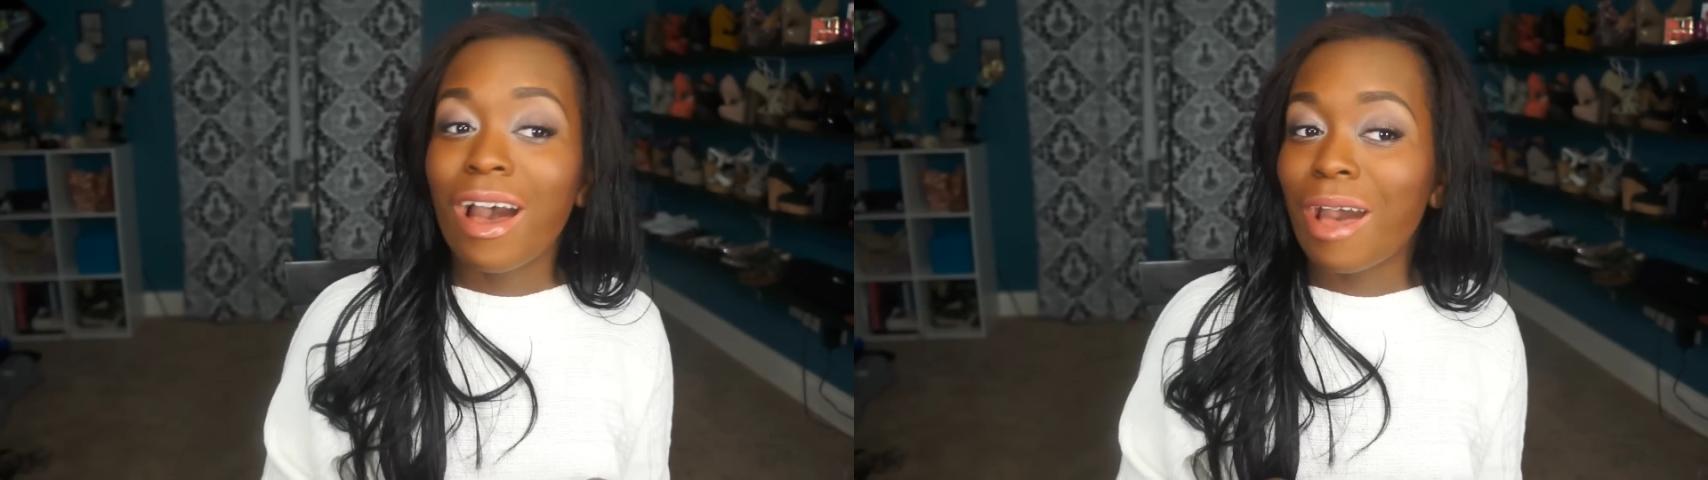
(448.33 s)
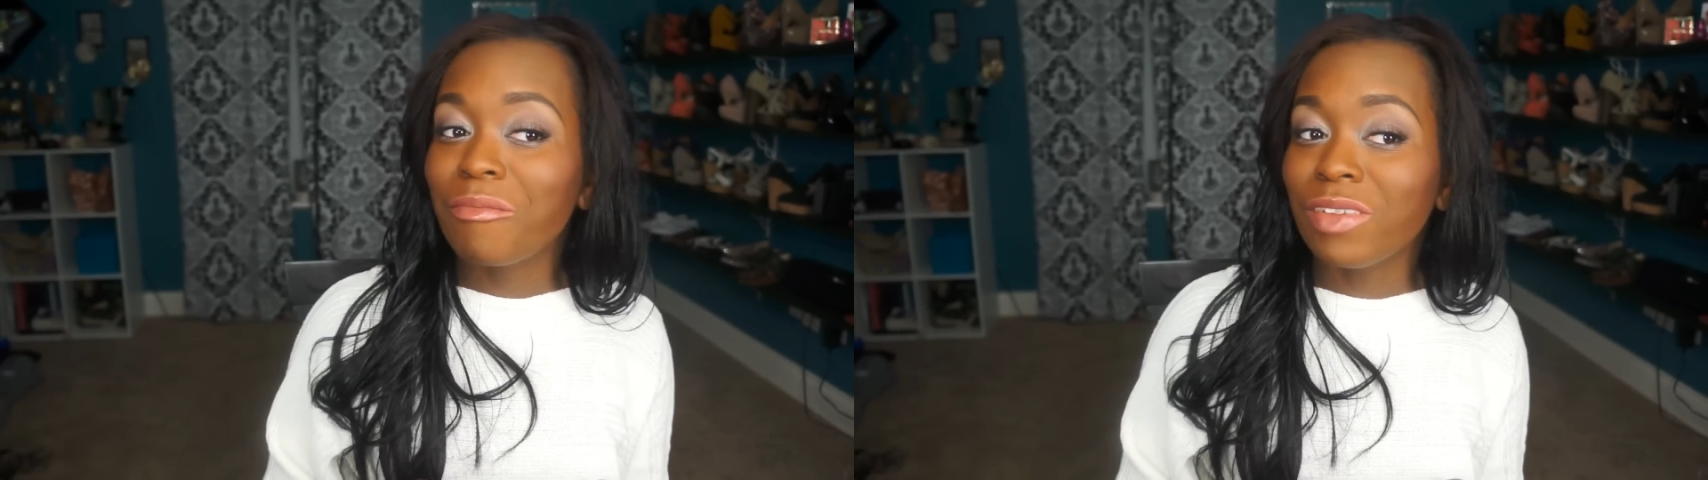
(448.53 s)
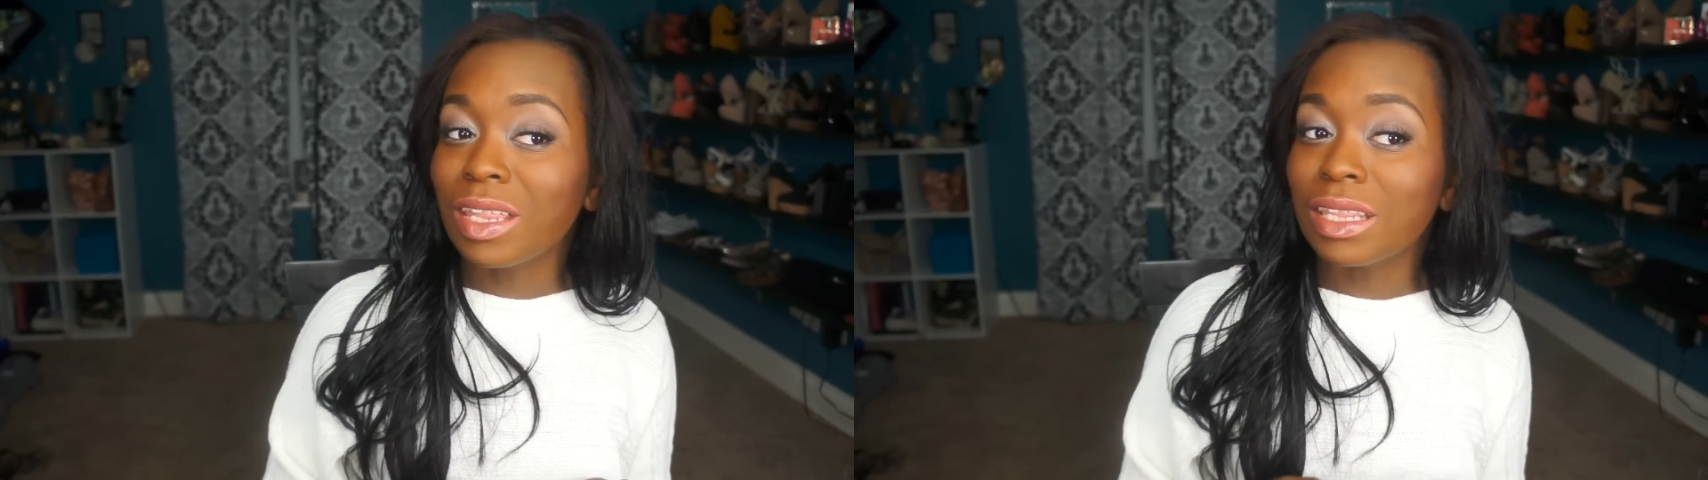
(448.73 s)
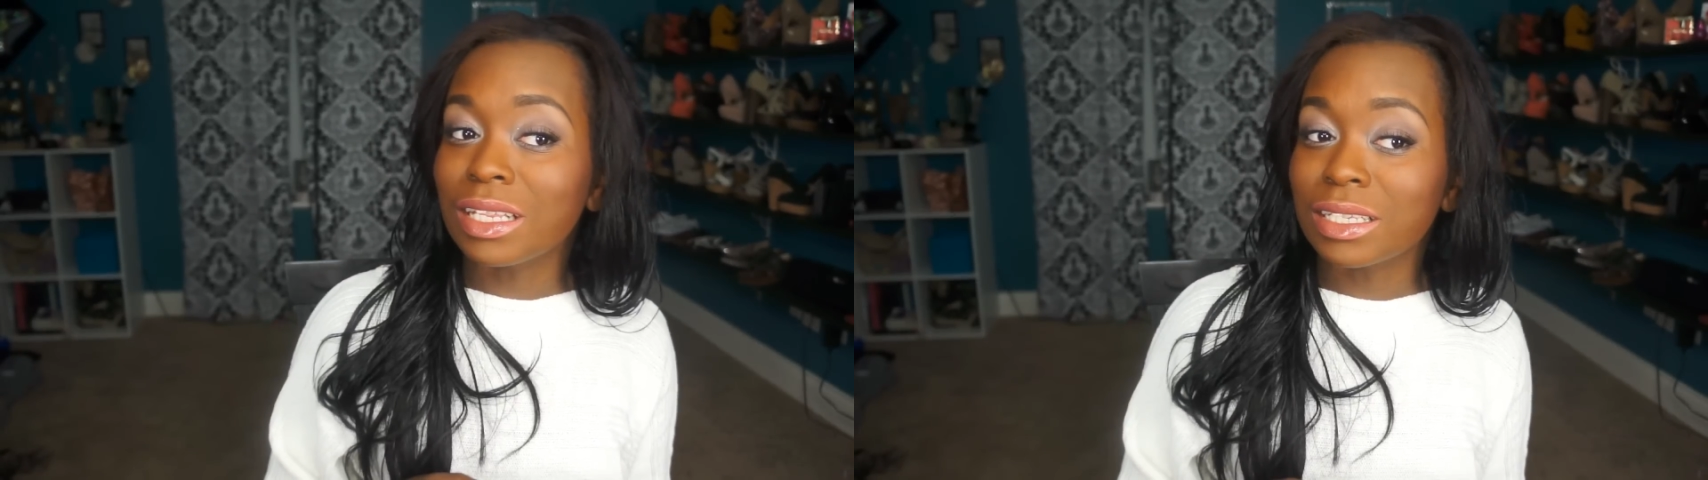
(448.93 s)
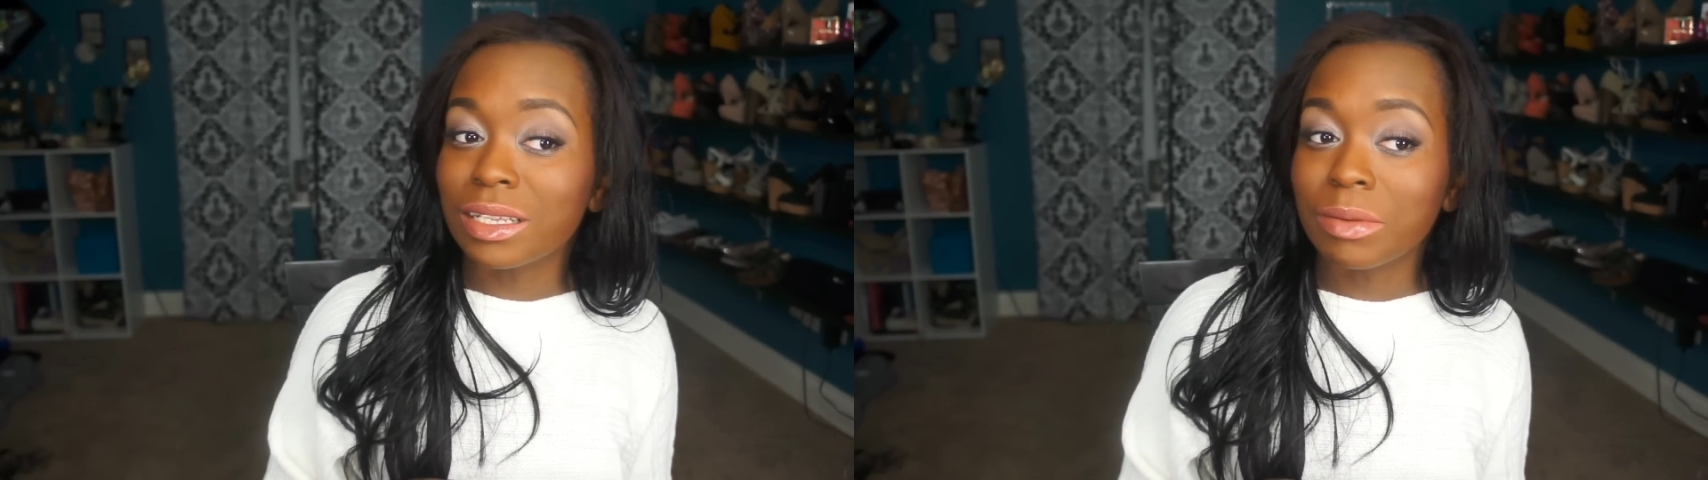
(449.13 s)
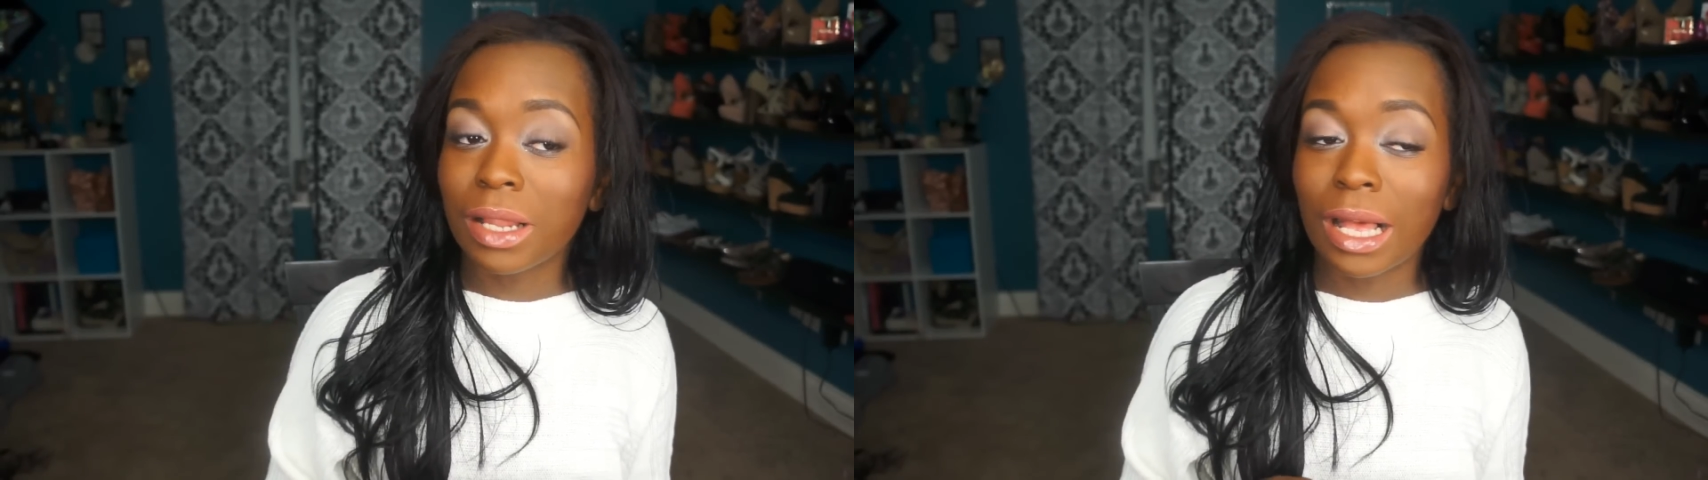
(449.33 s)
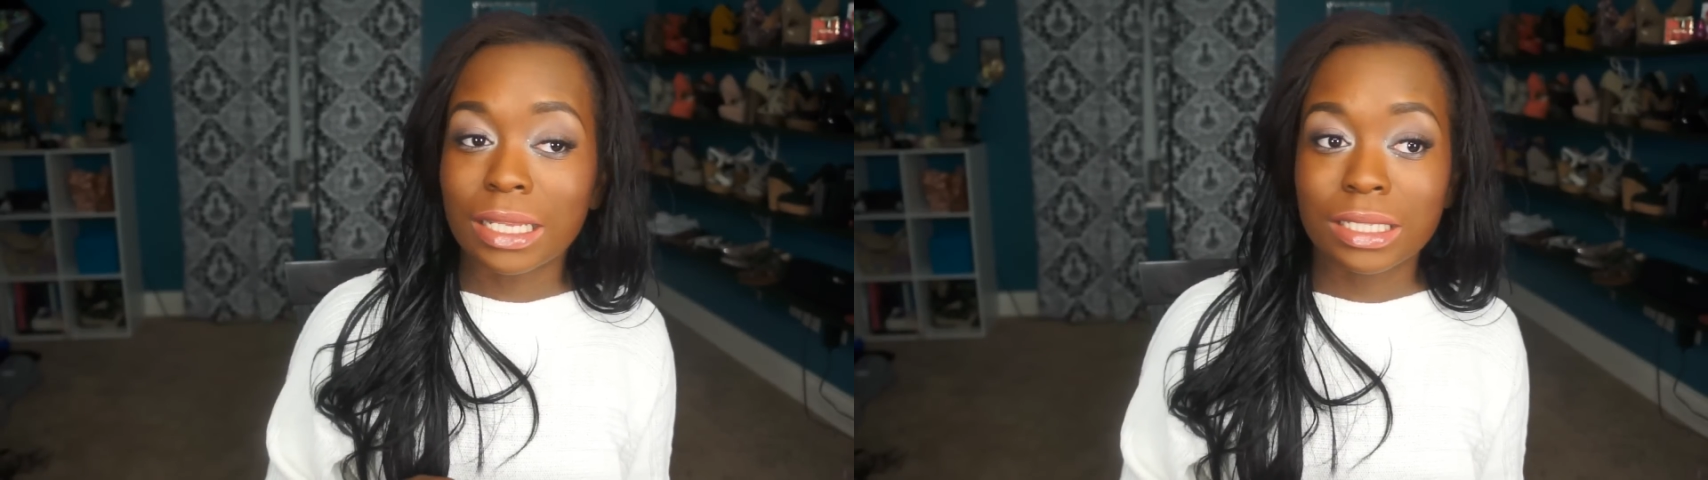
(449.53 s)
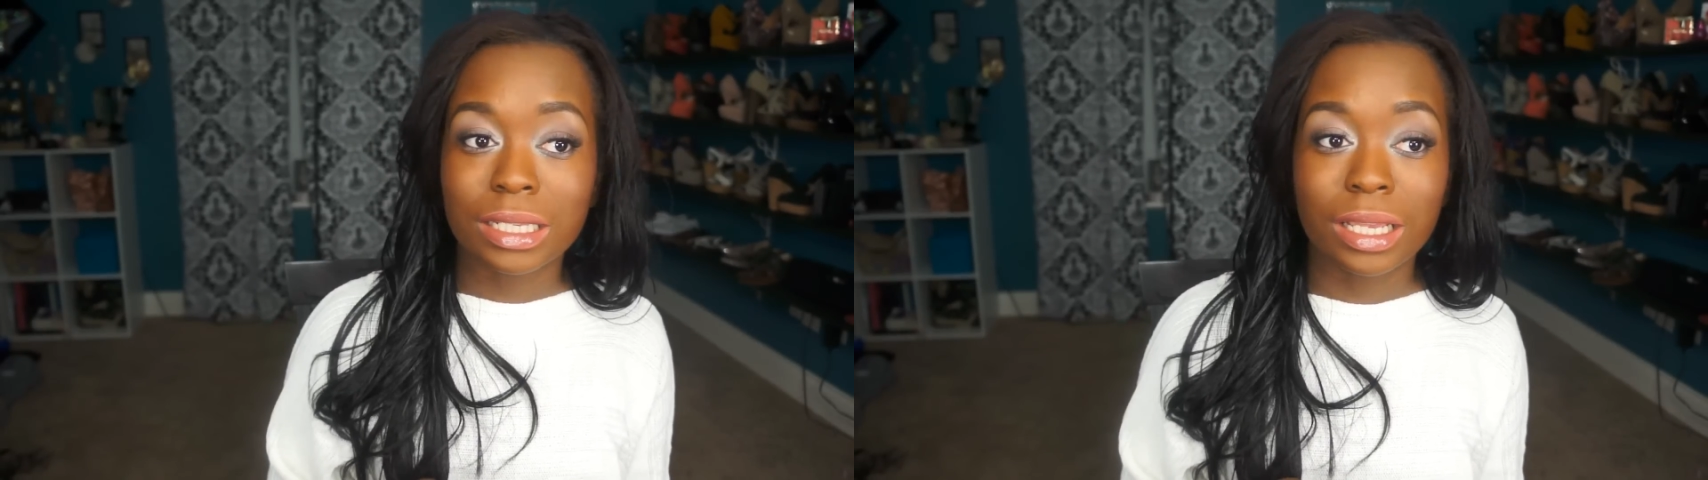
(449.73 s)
I'm feeling this lip gloss.